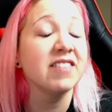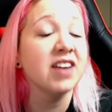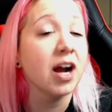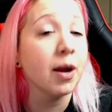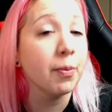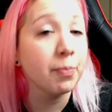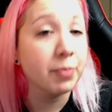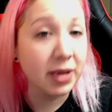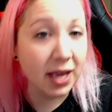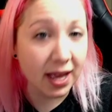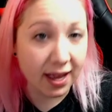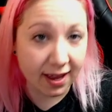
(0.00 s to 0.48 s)
up
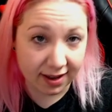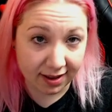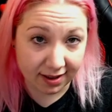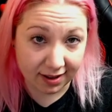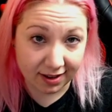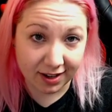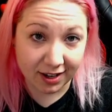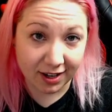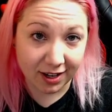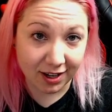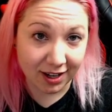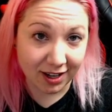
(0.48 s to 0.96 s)
yet
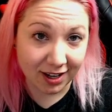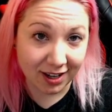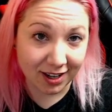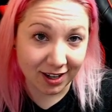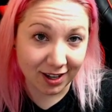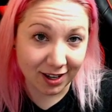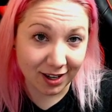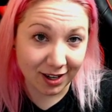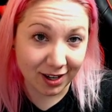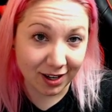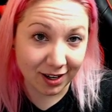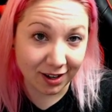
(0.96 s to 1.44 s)

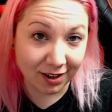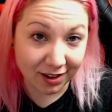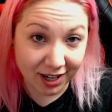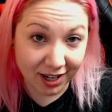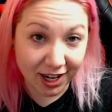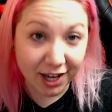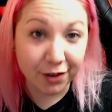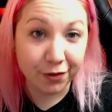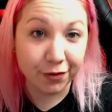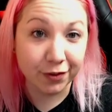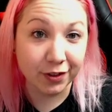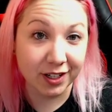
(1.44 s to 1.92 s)
on
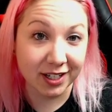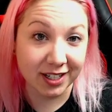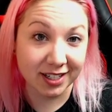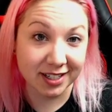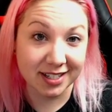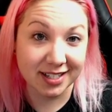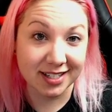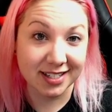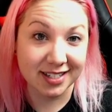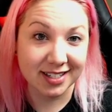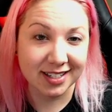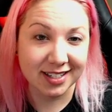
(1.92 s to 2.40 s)

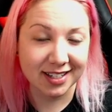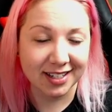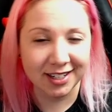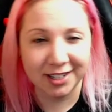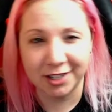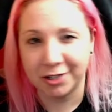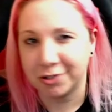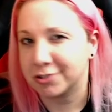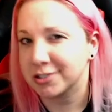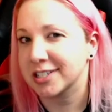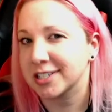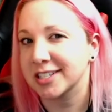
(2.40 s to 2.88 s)
Netflix. And
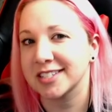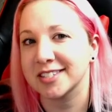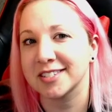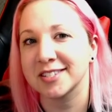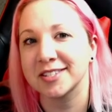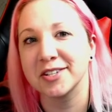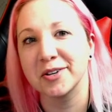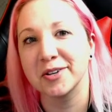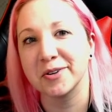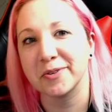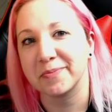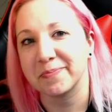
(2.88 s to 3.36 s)
here's season
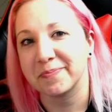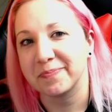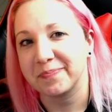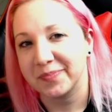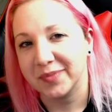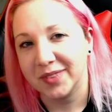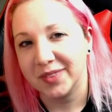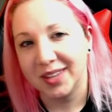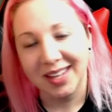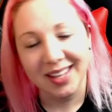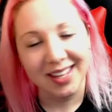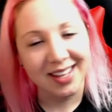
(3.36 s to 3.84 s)
2.
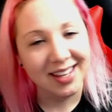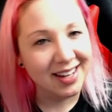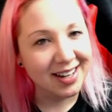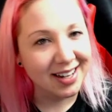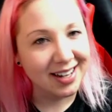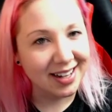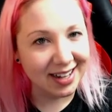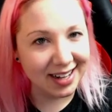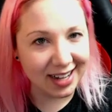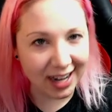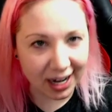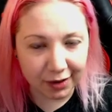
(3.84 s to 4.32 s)

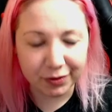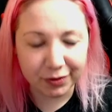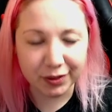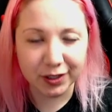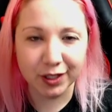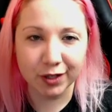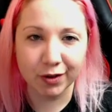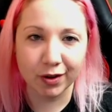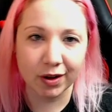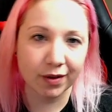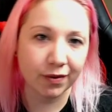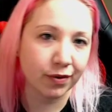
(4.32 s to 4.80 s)
Not really
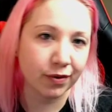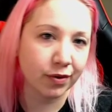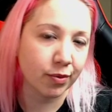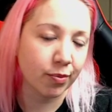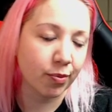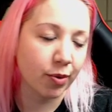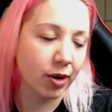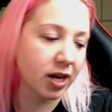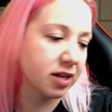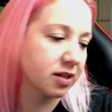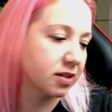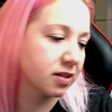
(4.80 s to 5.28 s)
great for the
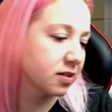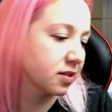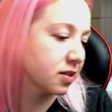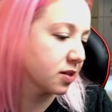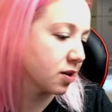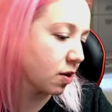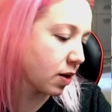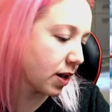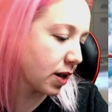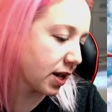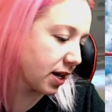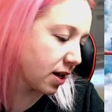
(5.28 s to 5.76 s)
brand. So
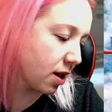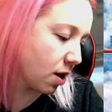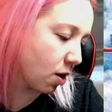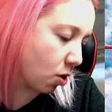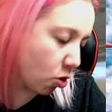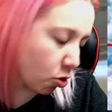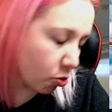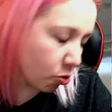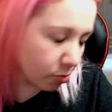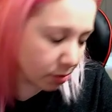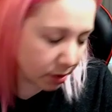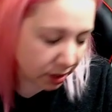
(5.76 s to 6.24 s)
I
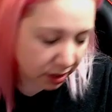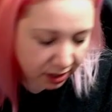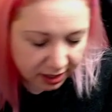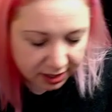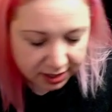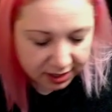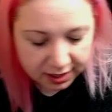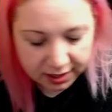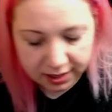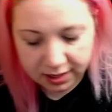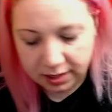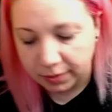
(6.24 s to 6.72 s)
hope this
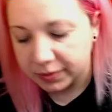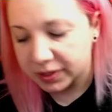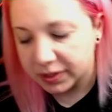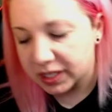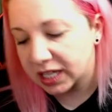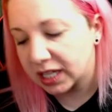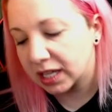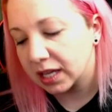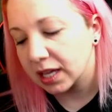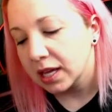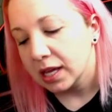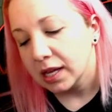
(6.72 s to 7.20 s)
is
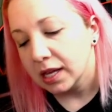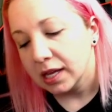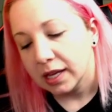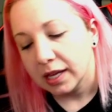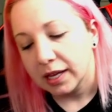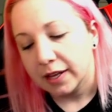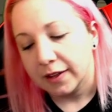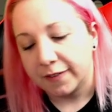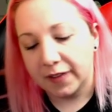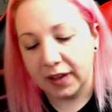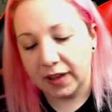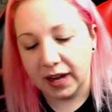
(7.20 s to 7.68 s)
something
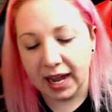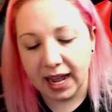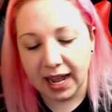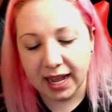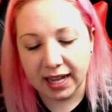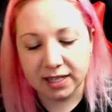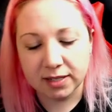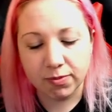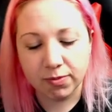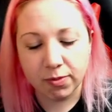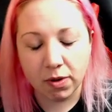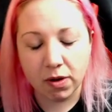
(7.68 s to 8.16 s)
that
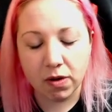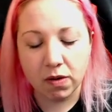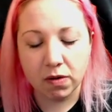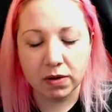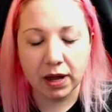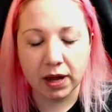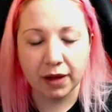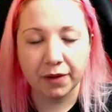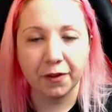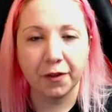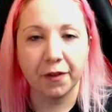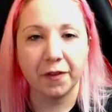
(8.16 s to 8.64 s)
Hasbro,
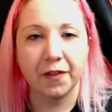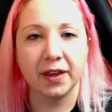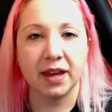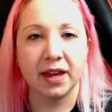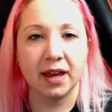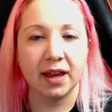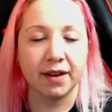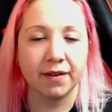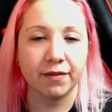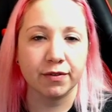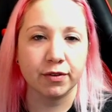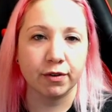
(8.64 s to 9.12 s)
now that they
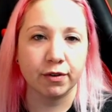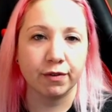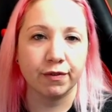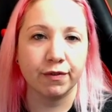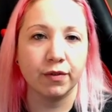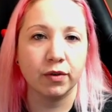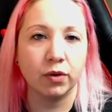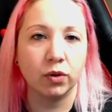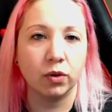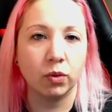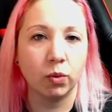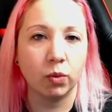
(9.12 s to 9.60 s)
have their
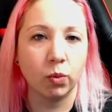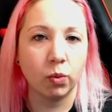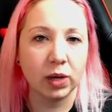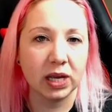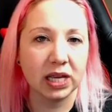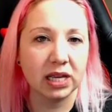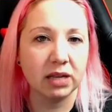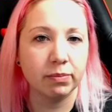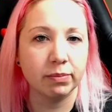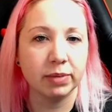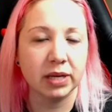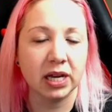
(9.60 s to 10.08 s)
full
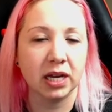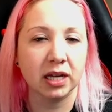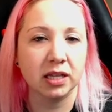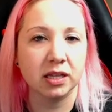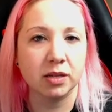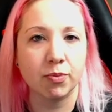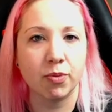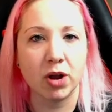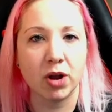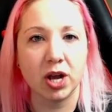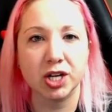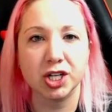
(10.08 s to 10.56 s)
weight behind the
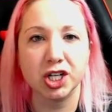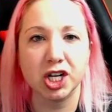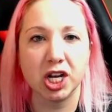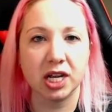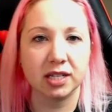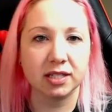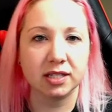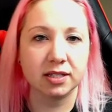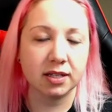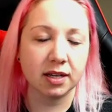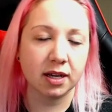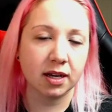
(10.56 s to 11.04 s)

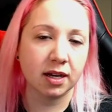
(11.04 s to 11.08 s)
project,